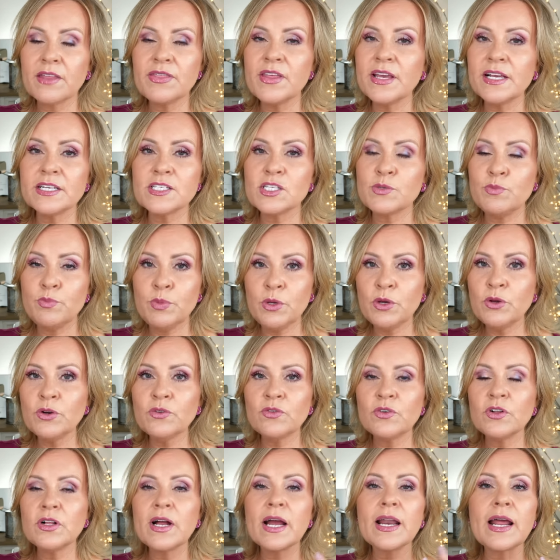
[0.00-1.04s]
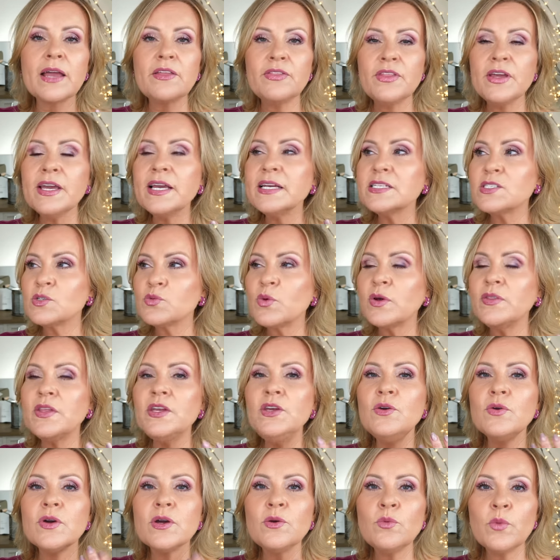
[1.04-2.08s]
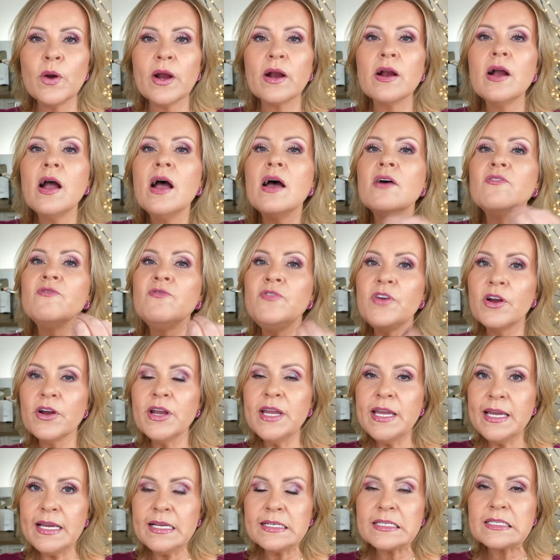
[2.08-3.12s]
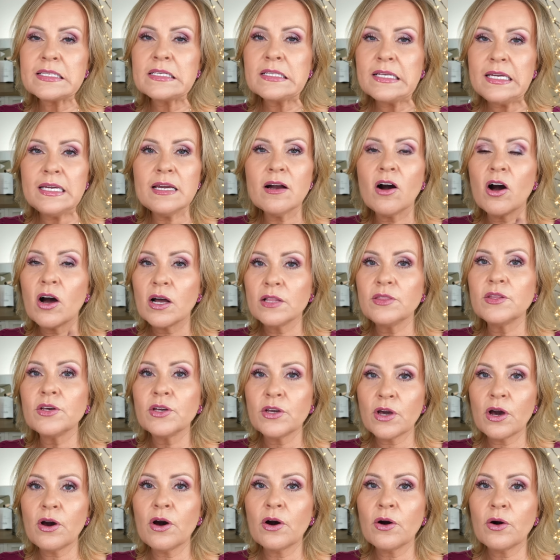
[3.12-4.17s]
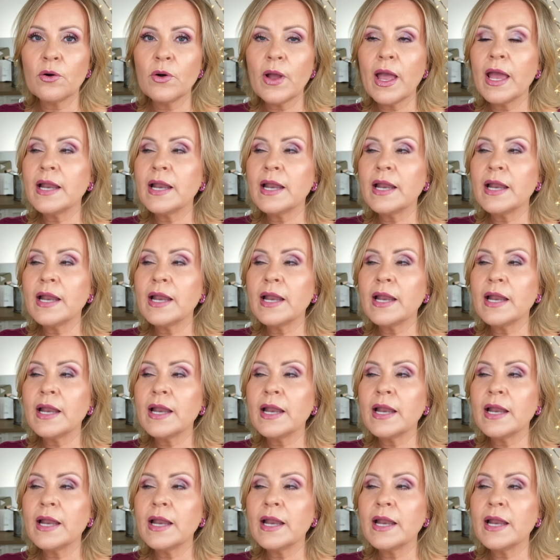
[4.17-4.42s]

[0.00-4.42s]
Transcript: think it's beautiful, and I think it's one that you can wear very easily on the go,